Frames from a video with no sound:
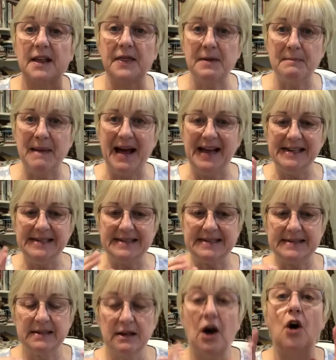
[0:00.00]
the
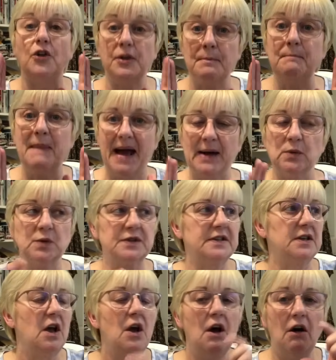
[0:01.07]
mice, or the
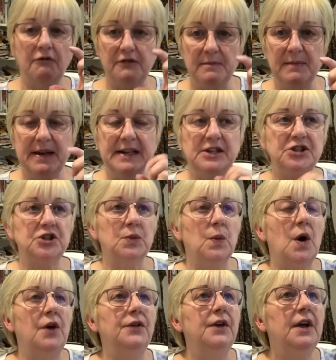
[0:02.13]
mouse of the miniature
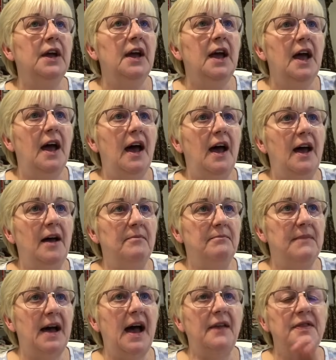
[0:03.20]
one.
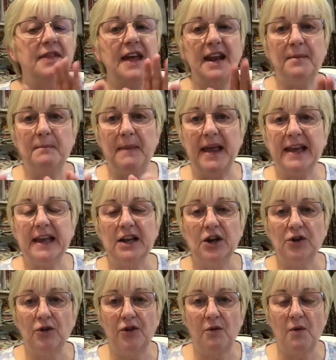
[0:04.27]
And then I'm making
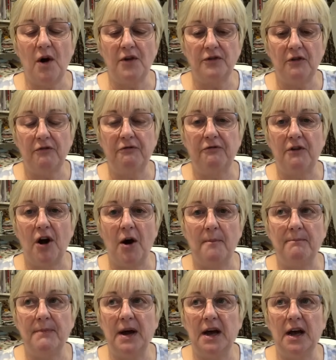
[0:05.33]
another one
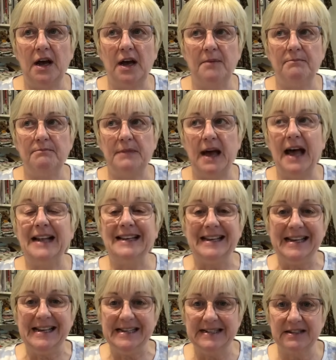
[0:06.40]
from
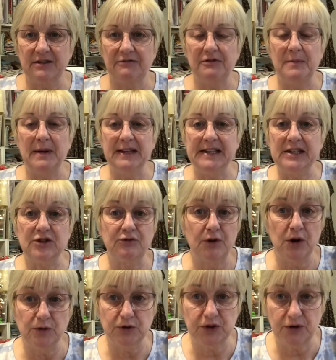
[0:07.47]
Elise, from Elise
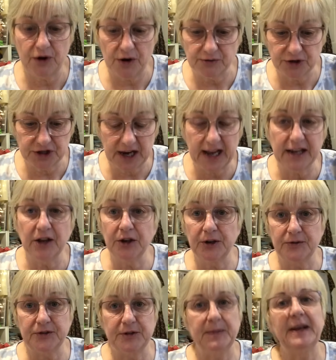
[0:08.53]
Rose Crochet.
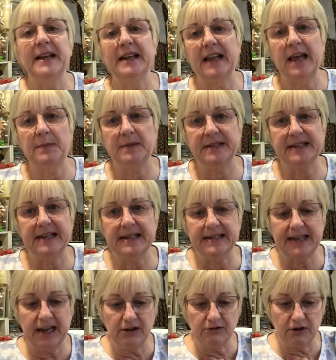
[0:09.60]
Used to be Les Petites
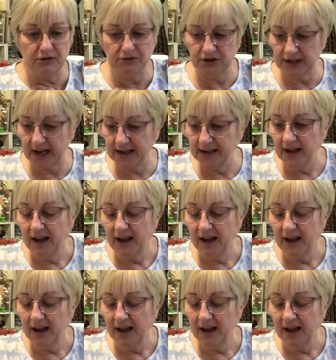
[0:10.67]
Saint Crochet.